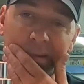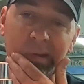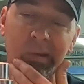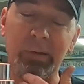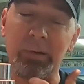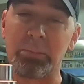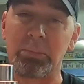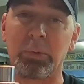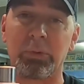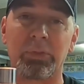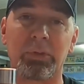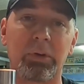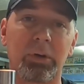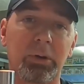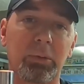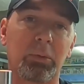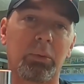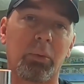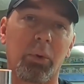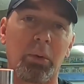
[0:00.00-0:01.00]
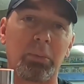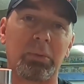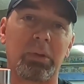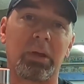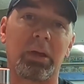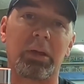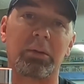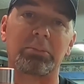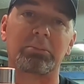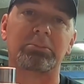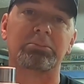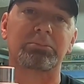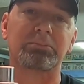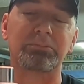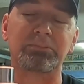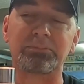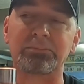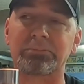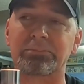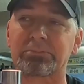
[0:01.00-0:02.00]
I ended up with a warped head.
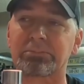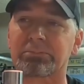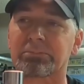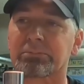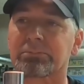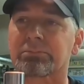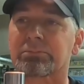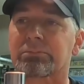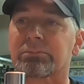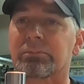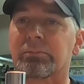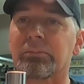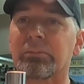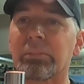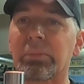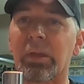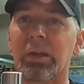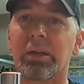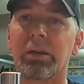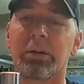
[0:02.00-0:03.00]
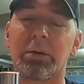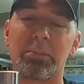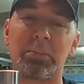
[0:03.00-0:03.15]
Ended